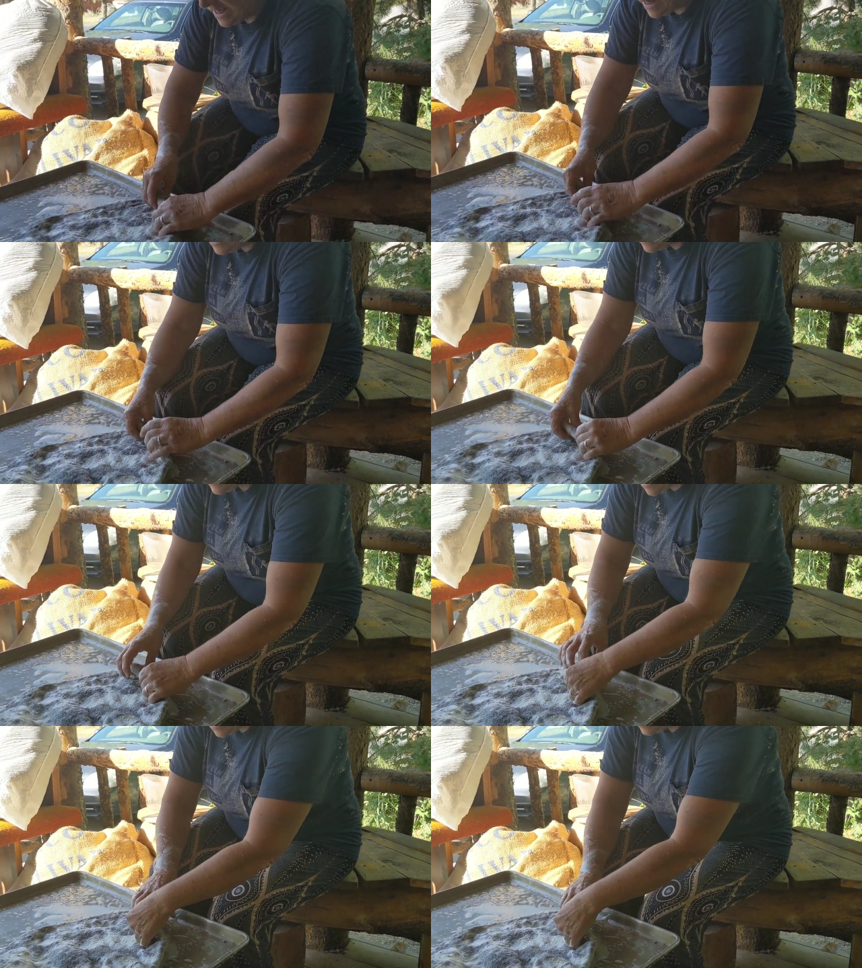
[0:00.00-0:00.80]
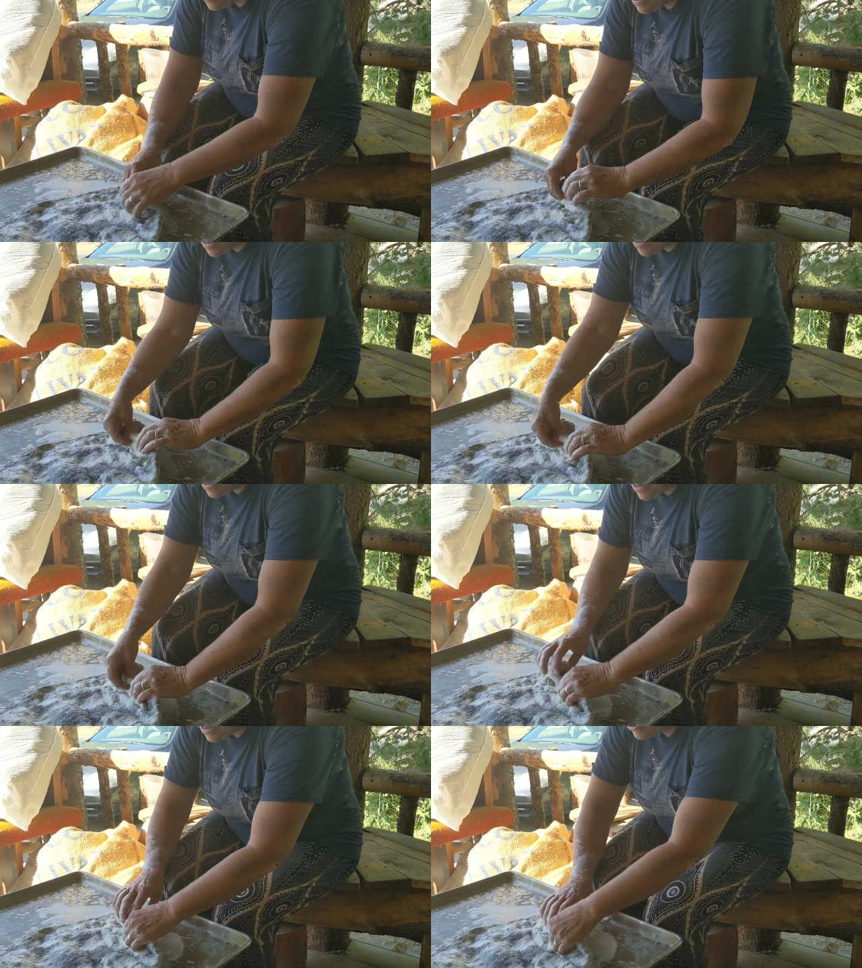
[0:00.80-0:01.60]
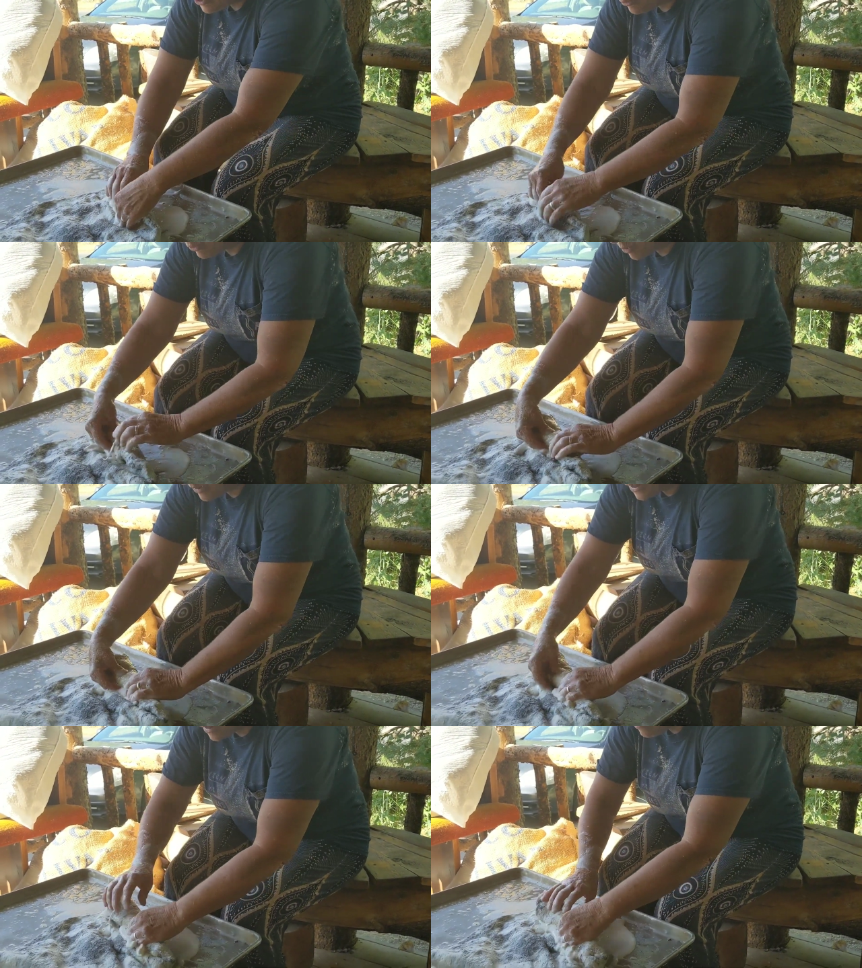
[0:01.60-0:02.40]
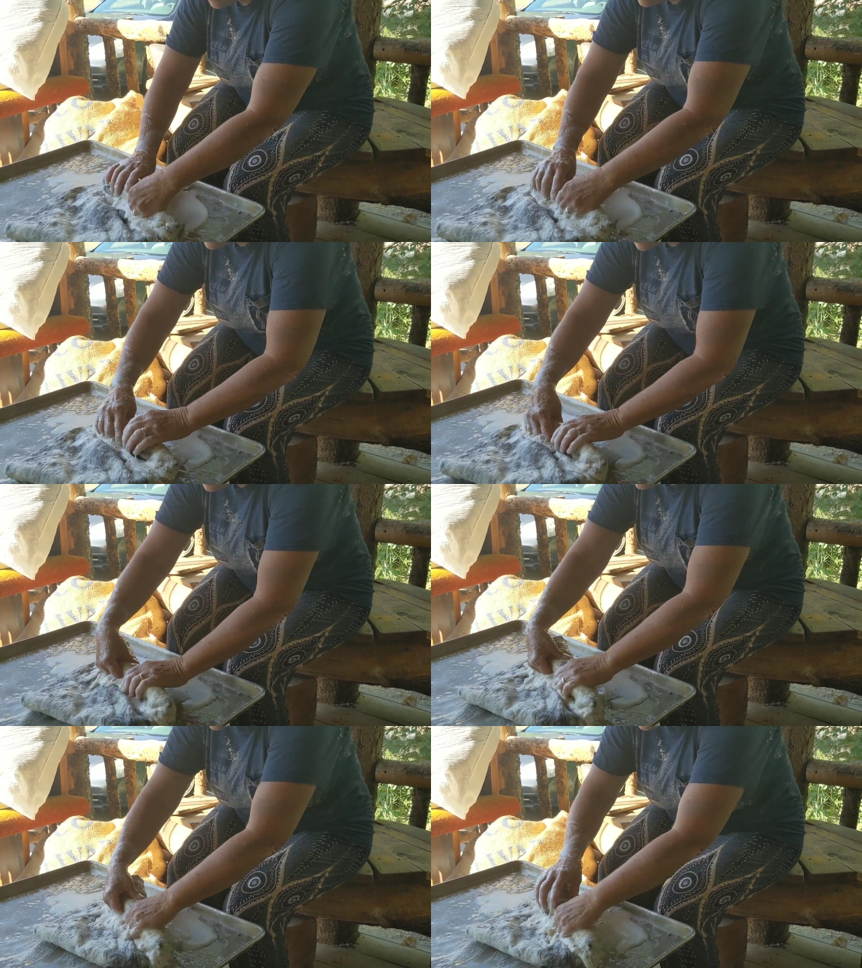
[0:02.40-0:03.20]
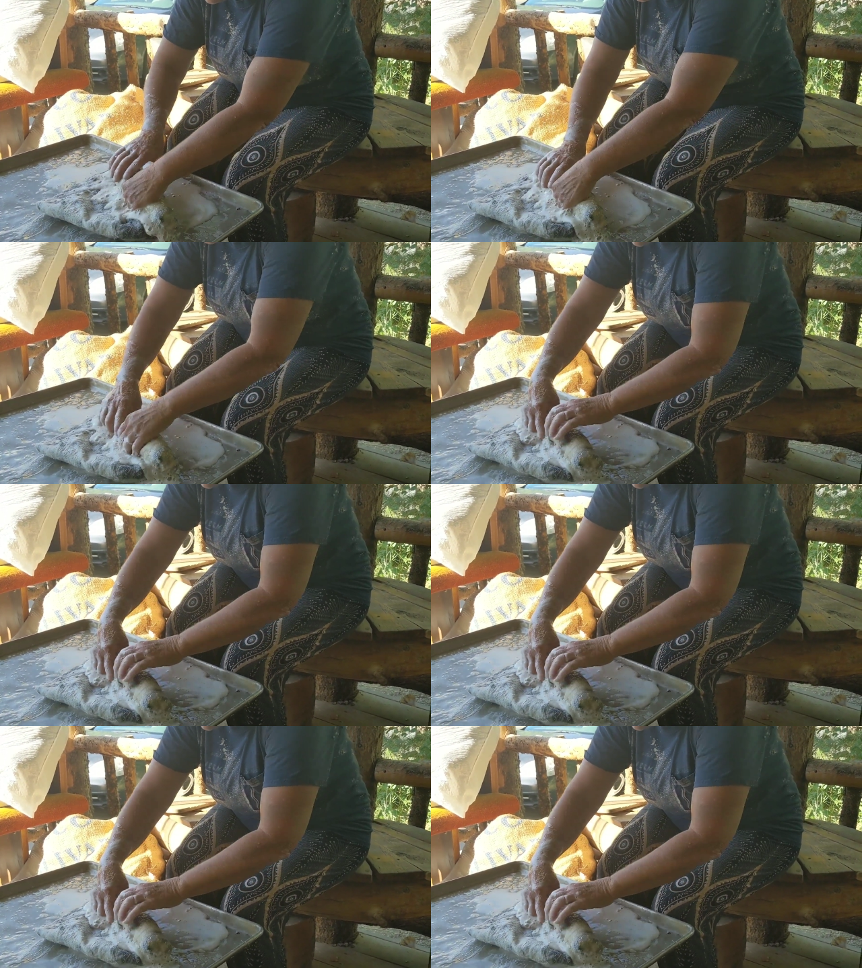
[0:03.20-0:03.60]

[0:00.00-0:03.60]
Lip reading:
Nobody's mouth can be seen.